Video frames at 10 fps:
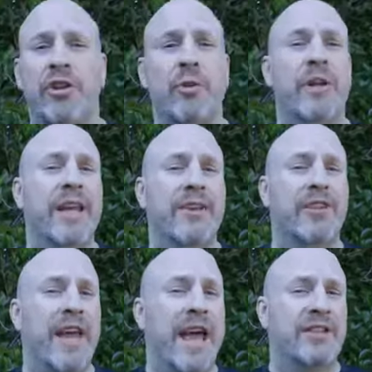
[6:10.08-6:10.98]
You can
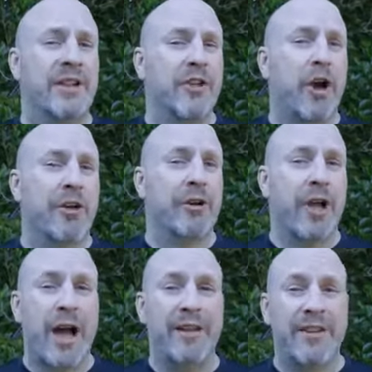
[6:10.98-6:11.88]
easily access all your
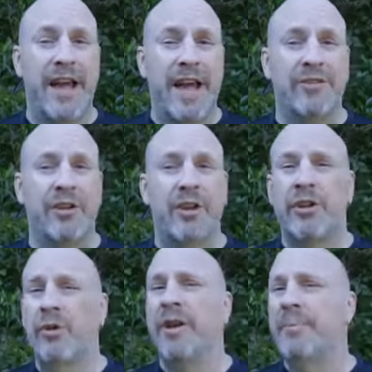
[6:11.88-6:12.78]
contacts.
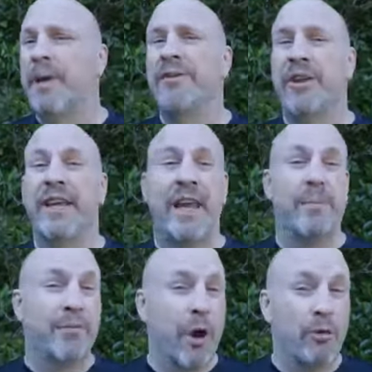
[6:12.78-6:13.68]
You can easily
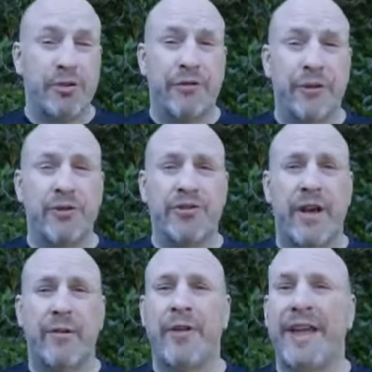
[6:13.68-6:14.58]
keep notes for
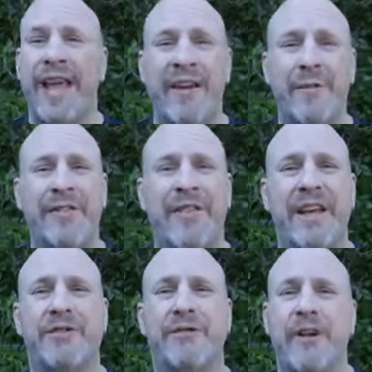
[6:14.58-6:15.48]
yourself. Like
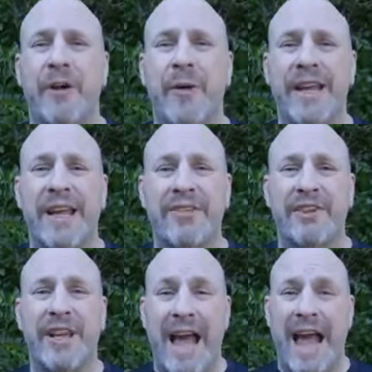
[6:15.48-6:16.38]
everything's very
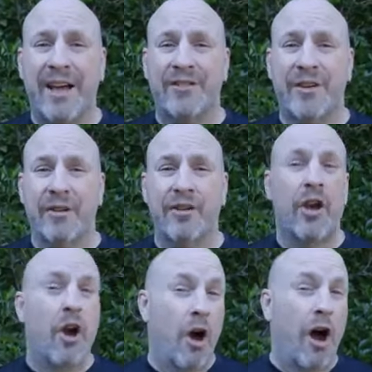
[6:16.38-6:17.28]
easy to access
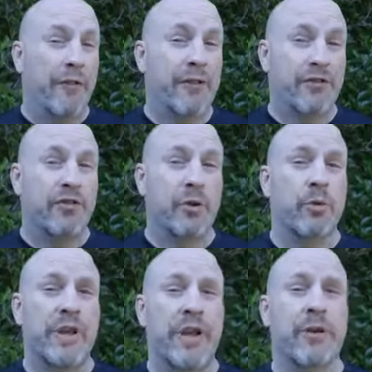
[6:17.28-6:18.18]
on this
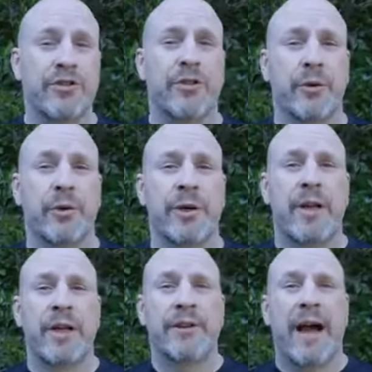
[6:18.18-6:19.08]
new Gear 2.
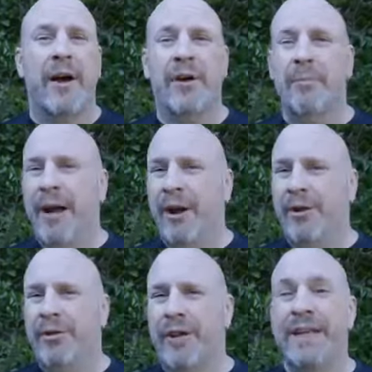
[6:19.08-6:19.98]
Now,
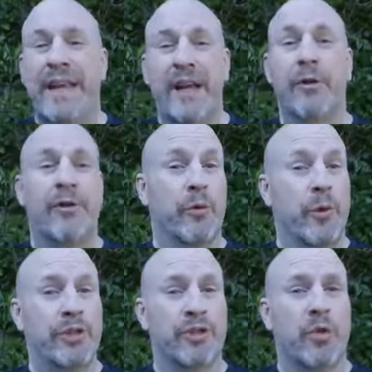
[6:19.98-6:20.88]
compared to the Gear, the
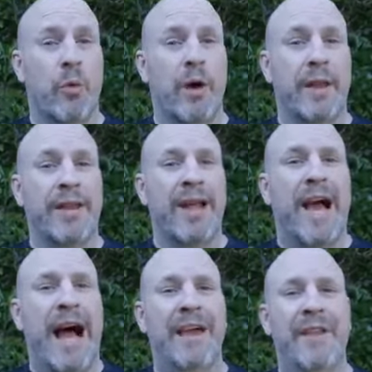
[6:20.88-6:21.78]
original one,
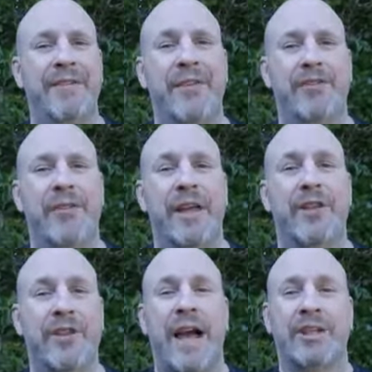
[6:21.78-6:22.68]
I think this thing
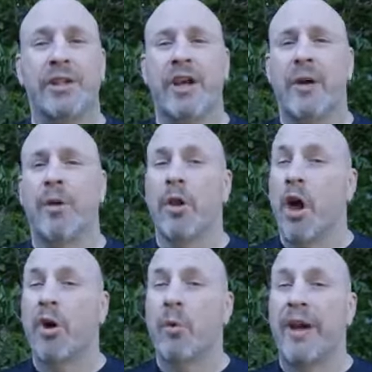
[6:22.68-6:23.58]
has actually come a
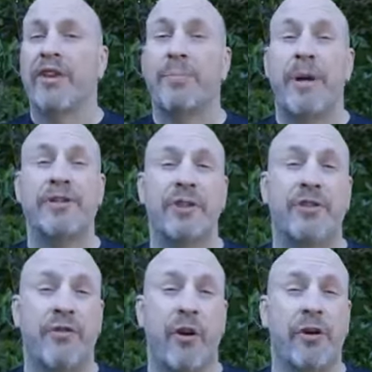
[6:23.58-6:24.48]
long way, especially
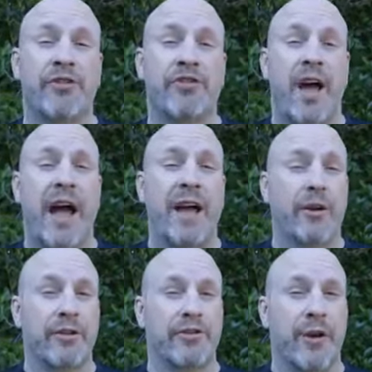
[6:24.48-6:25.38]
as far as
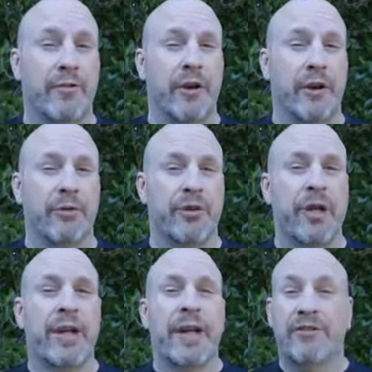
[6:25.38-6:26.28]
style and stuff goes.
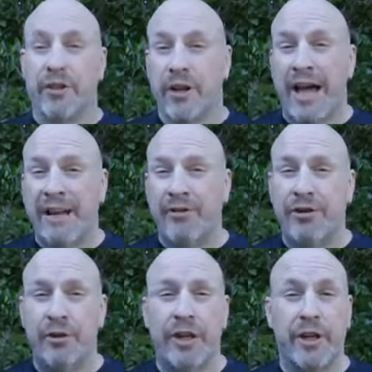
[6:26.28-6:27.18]
It's a lot
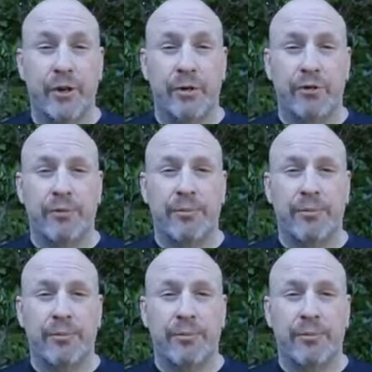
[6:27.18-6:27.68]
easier to use.